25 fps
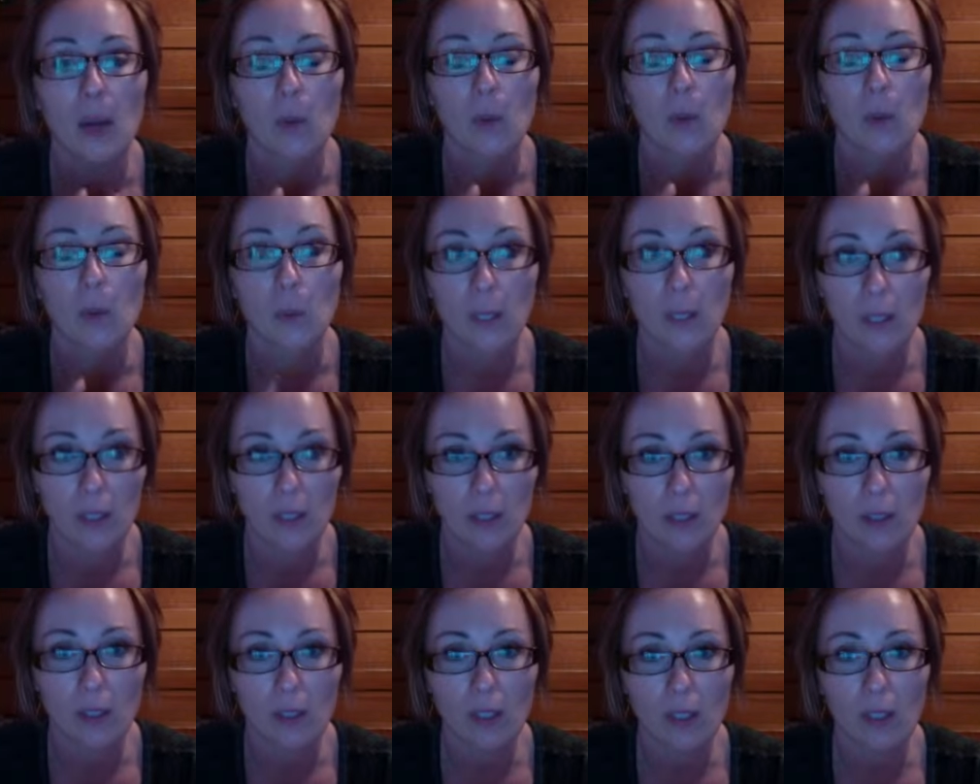really
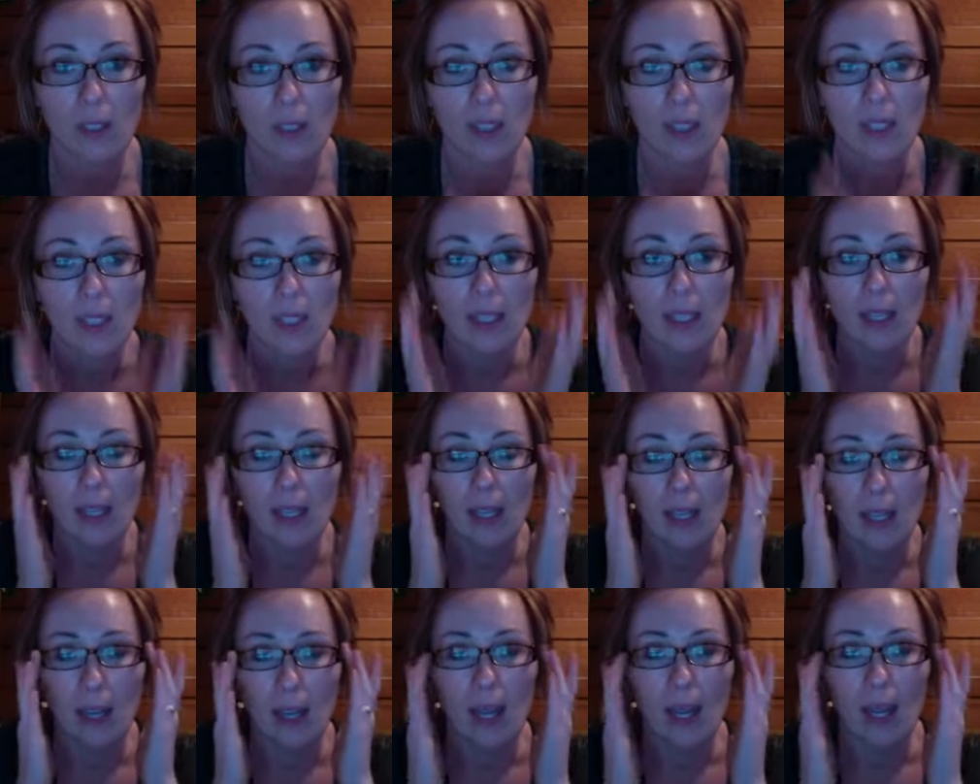struggling,
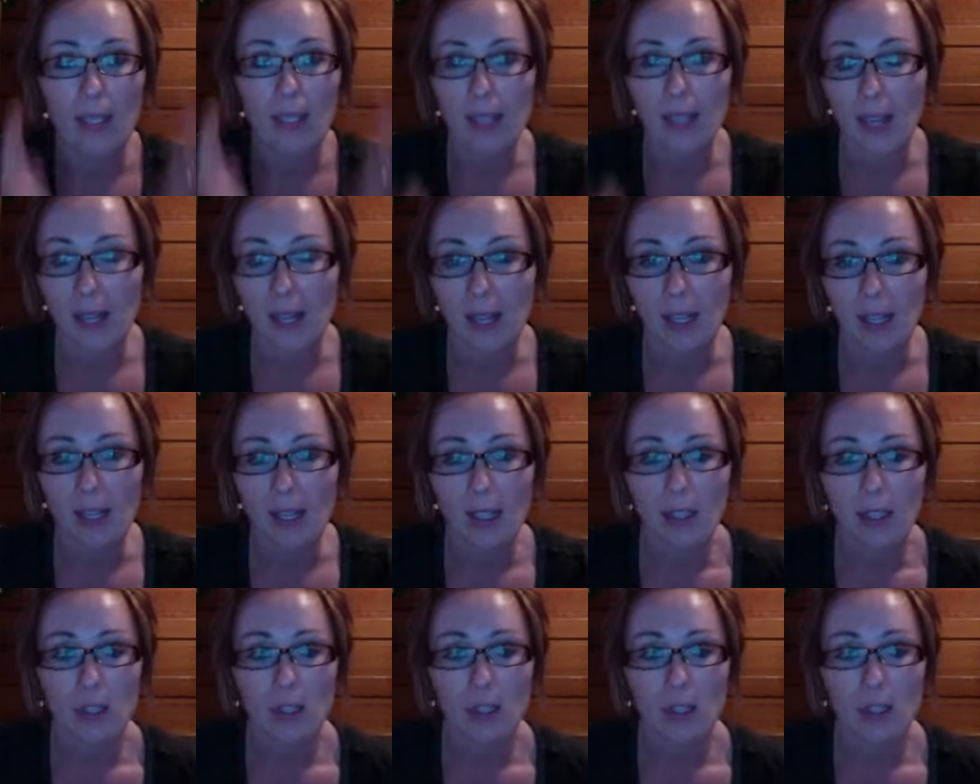I get it.